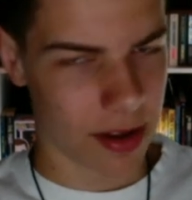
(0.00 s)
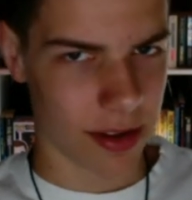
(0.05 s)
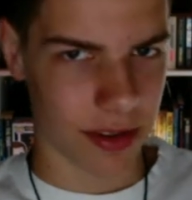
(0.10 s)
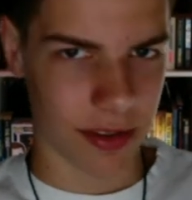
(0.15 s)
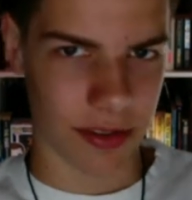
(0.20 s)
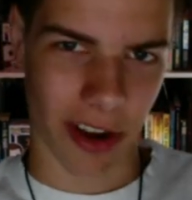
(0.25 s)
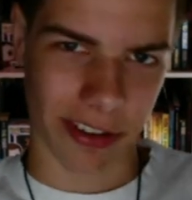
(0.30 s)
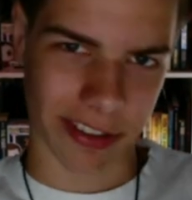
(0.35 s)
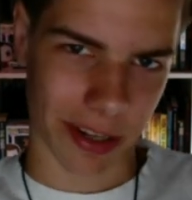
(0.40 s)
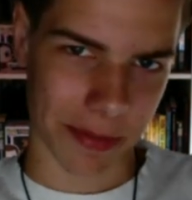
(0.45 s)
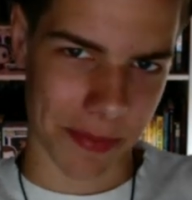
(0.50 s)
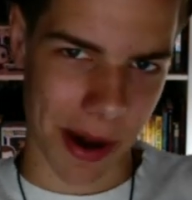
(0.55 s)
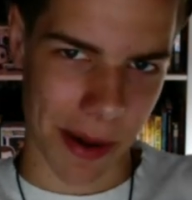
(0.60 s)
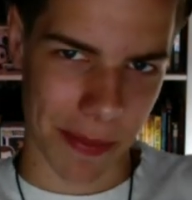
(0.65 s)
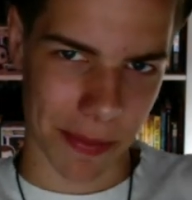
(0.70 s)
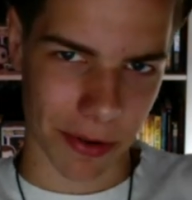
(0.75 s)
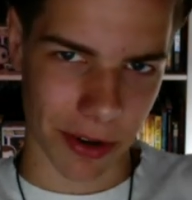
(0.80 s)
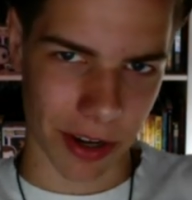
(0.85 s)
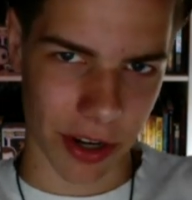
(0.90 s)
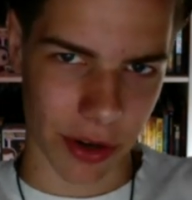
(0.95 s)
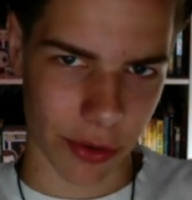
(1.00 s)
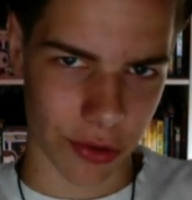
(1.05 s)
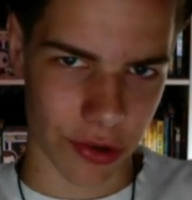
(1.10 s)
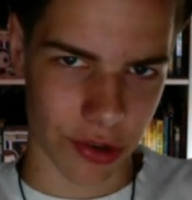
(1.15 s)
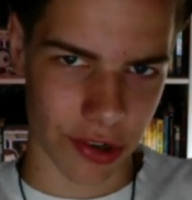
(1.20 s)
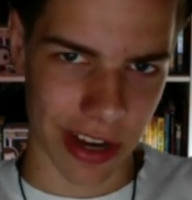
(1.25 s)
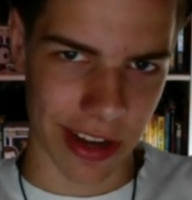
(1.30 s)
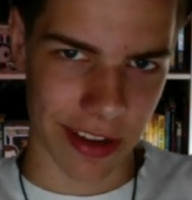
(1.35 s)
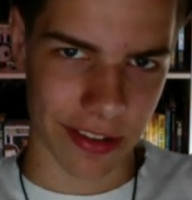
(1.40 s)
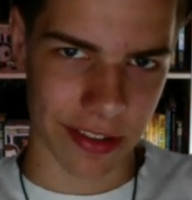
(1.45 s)
Dr. Pepper in your
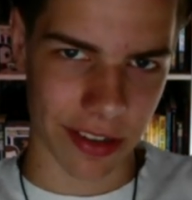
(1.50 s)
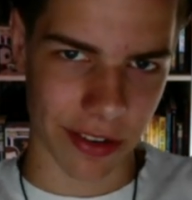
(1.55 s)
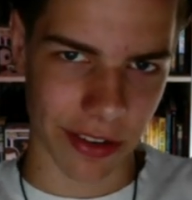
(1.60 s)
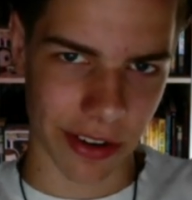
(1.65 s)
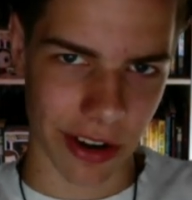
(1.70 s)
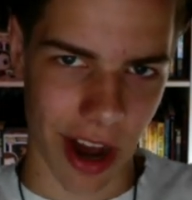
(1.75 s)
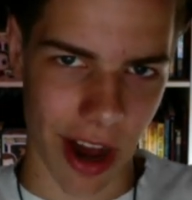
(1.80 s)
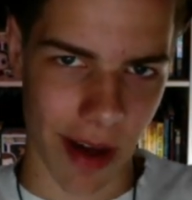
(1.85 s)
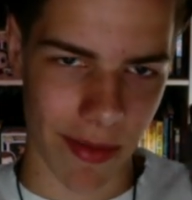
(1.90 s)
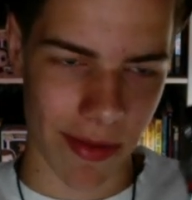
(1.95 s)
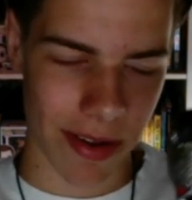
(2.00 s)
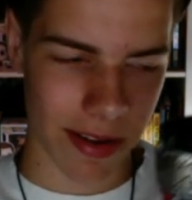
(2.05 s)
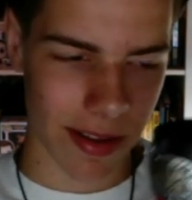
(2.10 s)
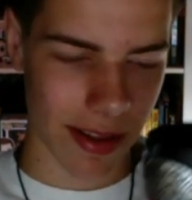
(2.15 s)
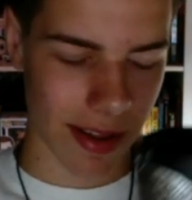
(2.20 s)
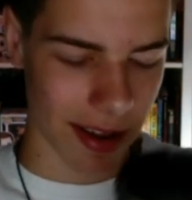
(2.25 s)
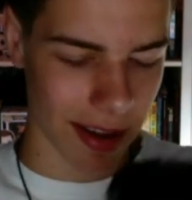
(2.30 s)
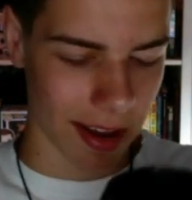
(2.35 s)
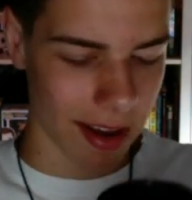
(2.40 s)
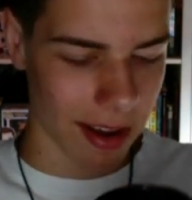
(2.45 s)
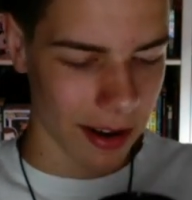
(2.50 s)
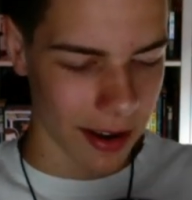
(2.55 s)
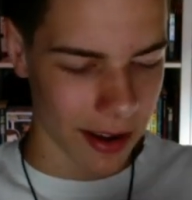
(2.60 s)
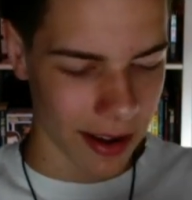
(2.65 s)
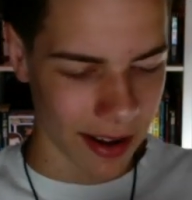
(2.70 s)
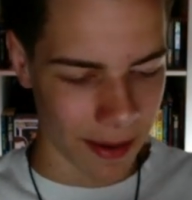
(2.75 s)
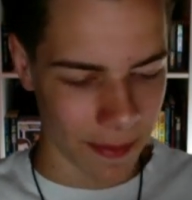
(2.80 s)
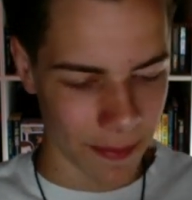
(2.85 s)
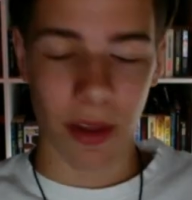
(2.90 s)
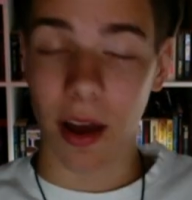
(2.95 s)
Jason goblet, and
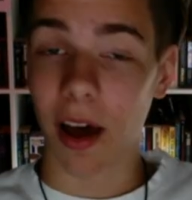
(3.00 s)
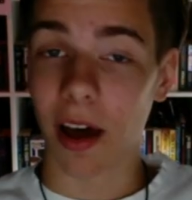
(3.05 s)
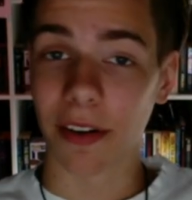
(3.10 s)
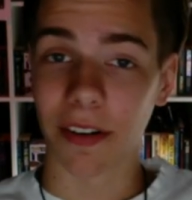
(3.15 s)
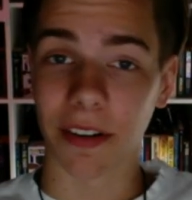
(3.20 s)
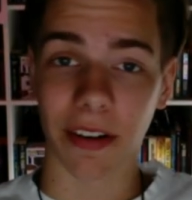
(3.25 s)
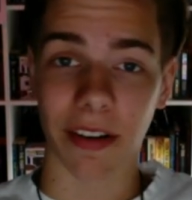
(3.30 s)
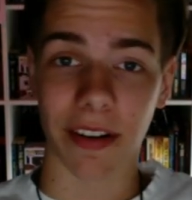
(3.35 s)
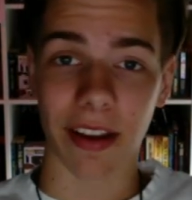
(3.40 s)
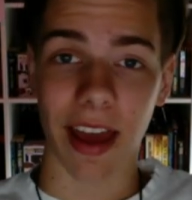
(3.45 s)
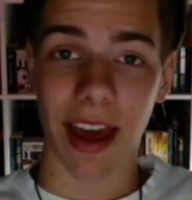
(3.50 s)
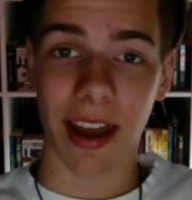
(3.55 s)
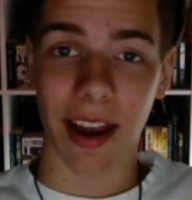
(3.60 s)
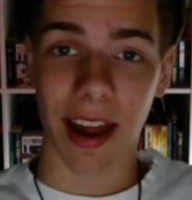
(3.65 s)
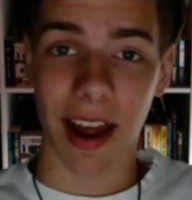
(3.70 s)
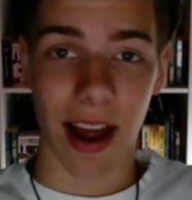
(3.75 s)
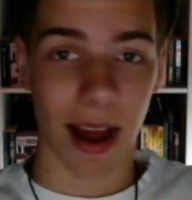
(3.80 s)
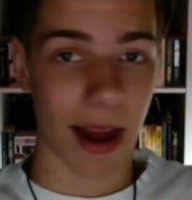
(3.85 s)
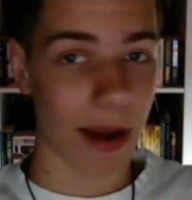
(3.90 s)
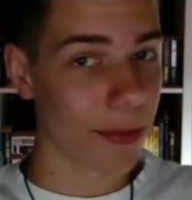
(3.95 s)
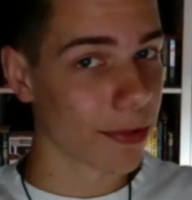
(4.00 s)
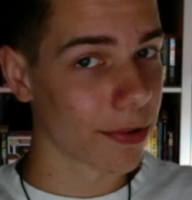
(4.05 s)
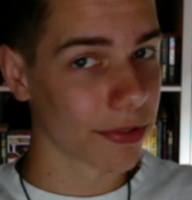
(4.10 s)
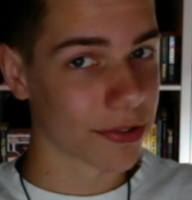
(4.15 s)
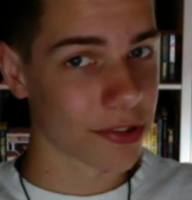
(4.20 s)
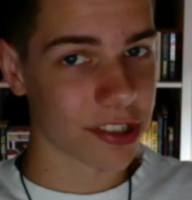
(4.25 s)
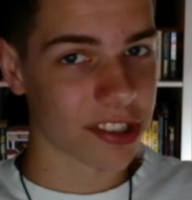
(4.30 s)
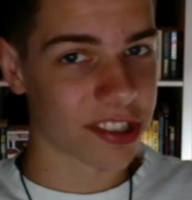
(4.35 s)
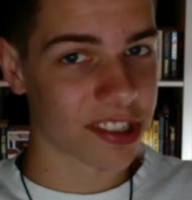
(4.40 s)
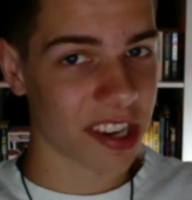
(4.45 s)
other than that, I will
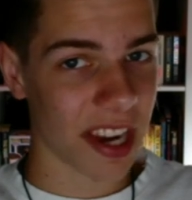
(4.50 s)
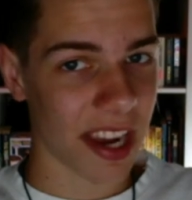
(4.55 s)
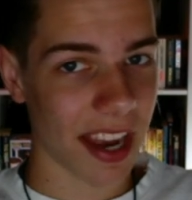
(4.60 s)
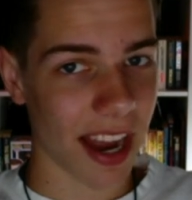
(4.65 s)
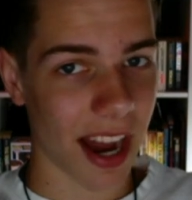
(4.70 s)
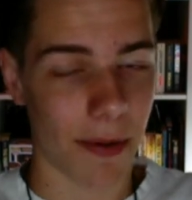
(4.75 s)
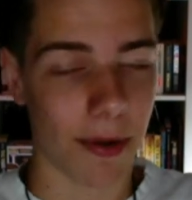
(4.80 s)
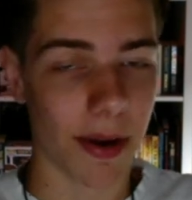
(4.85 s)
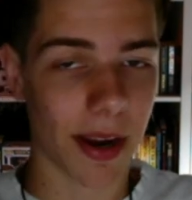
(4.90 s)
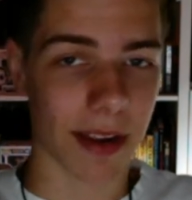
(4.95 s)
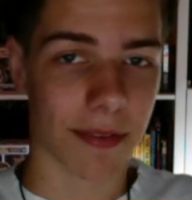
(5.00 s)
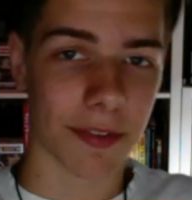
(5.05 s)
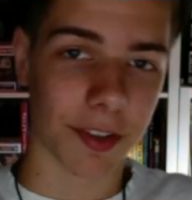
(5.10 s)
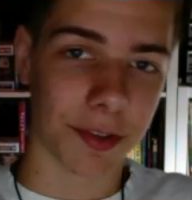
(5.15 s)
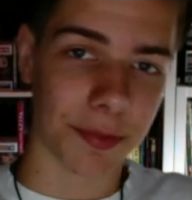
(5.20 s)
just say I will give this